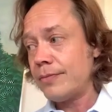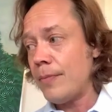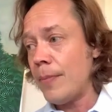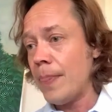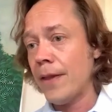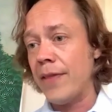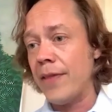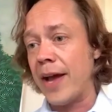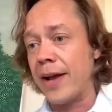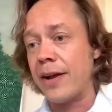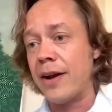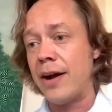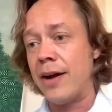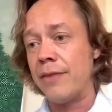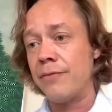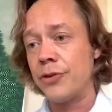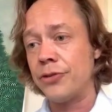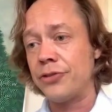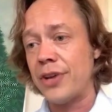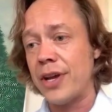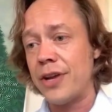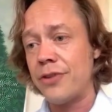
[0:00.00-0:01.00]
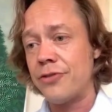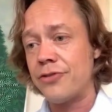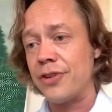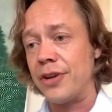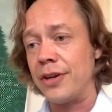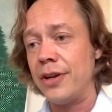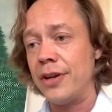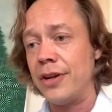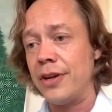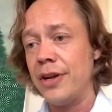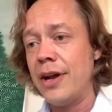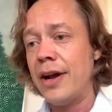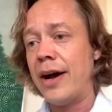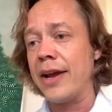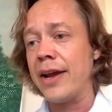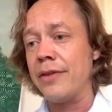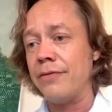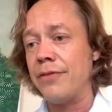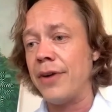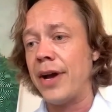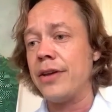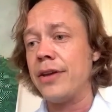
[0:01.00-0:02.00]
that conversation, I
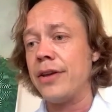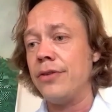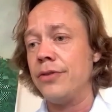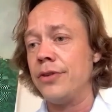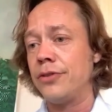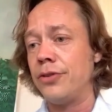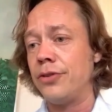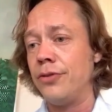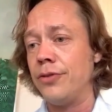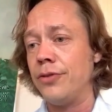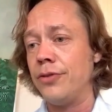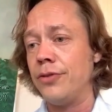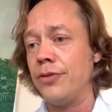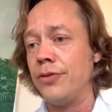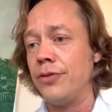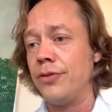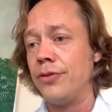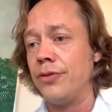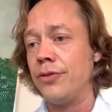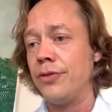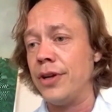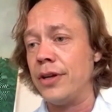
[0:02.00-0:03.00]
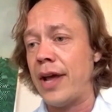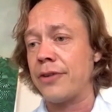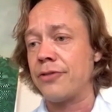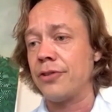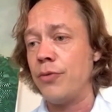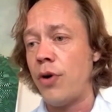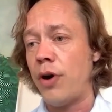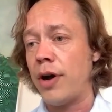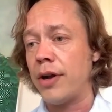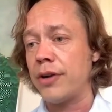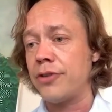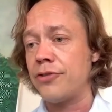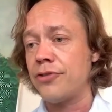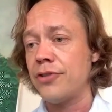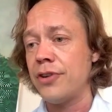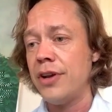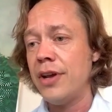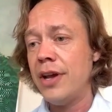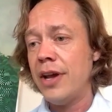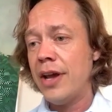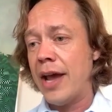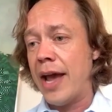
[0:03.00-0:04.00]
invite you to tune in and actually
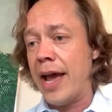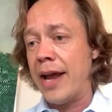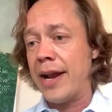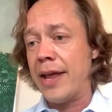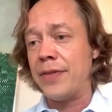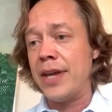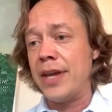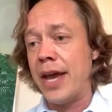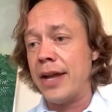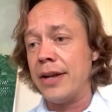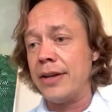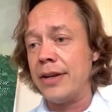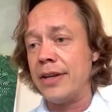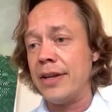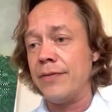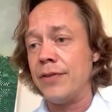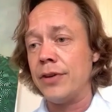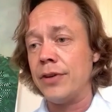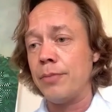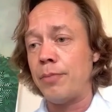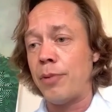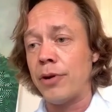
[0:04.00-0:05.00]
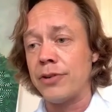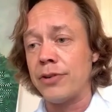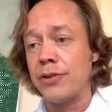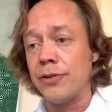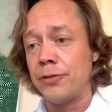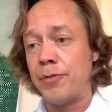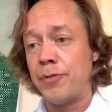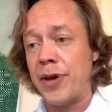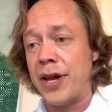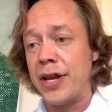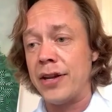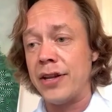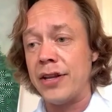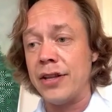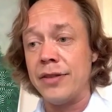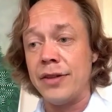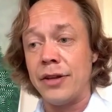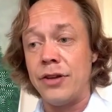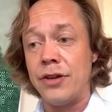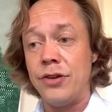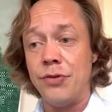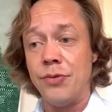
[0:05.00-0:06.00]
watch. And at the end, even to
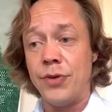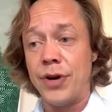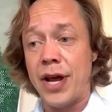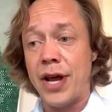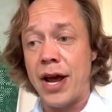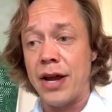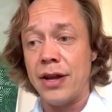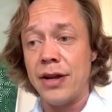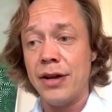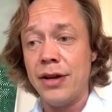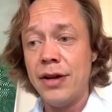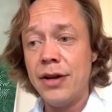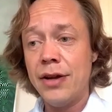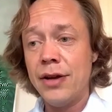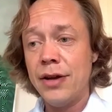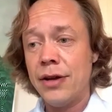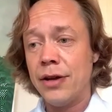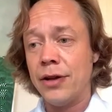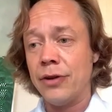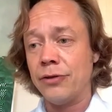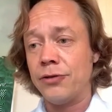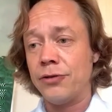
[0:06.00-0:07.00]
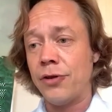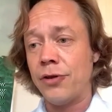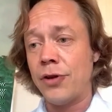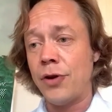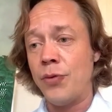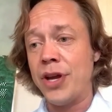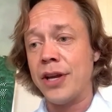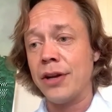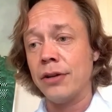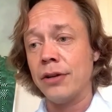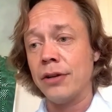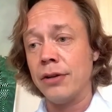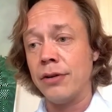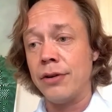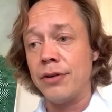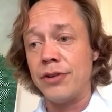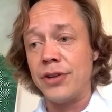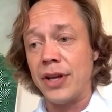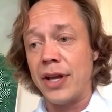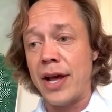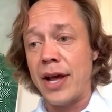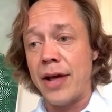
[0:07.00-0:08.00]
participate in the Q&A, and so that we can
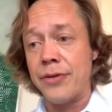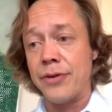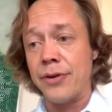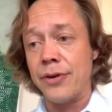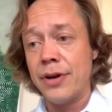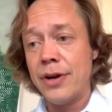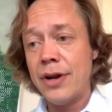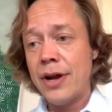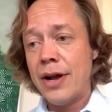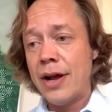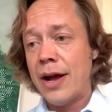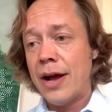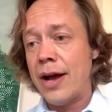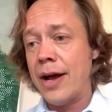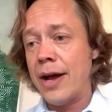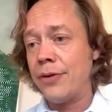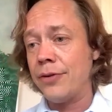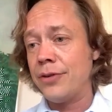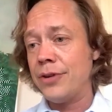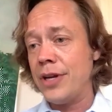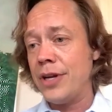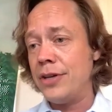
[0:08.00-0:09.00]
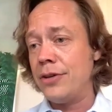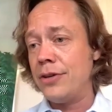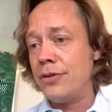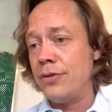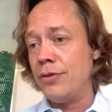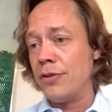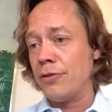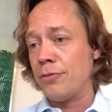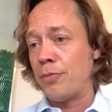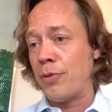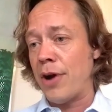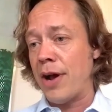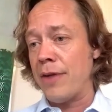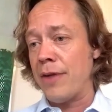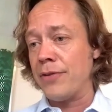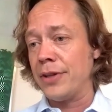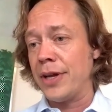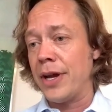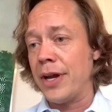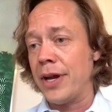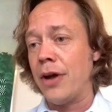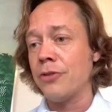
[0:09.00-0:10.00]
learn together. I don't need to do this
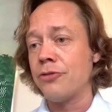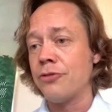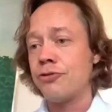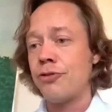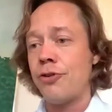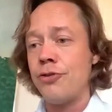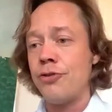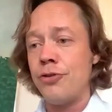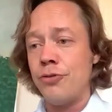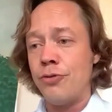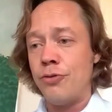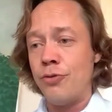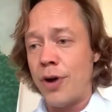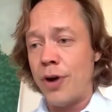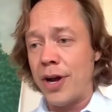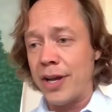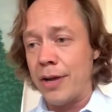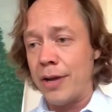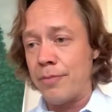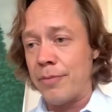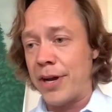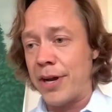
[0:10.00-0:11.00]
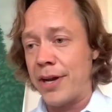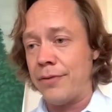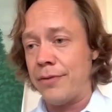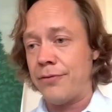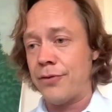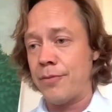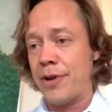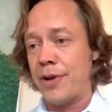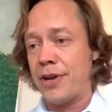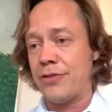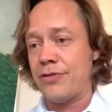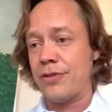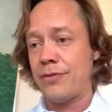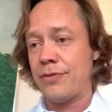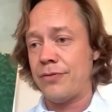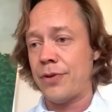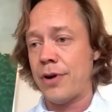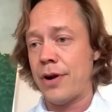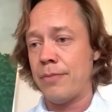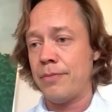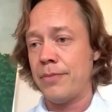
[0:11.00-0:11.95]
privately. I'll show you who I get my information from.